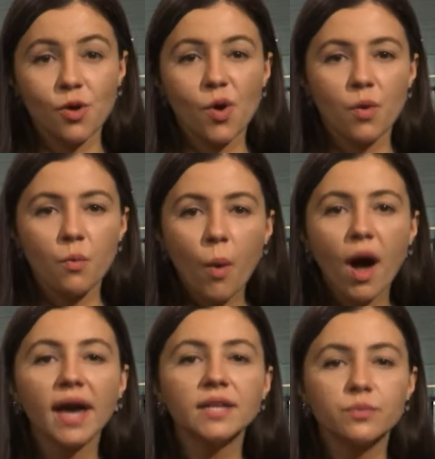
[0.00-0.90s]
on a
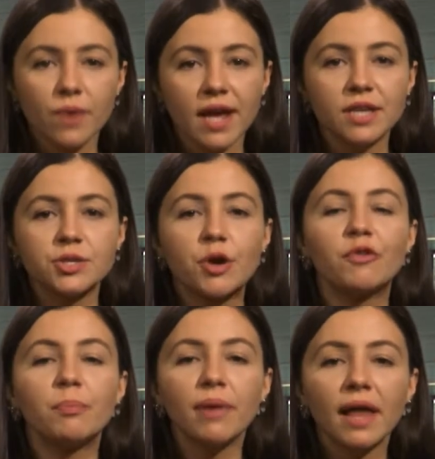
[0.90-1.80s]
wide range of
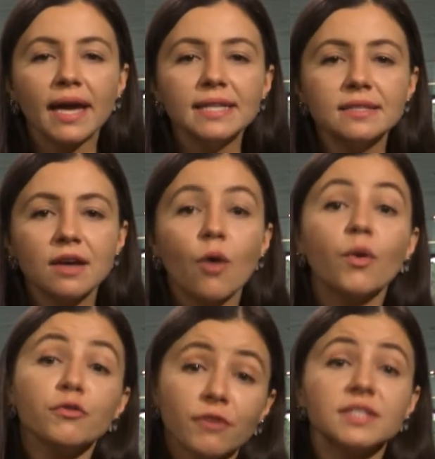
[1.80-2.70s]
applied
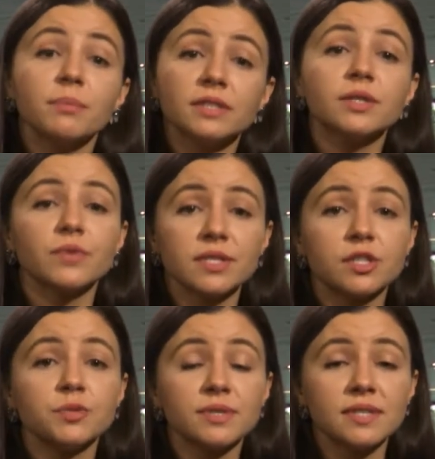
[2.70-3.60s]
or fundamental
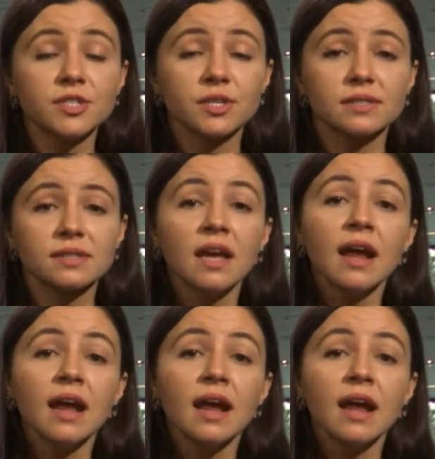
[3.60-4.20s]
research positions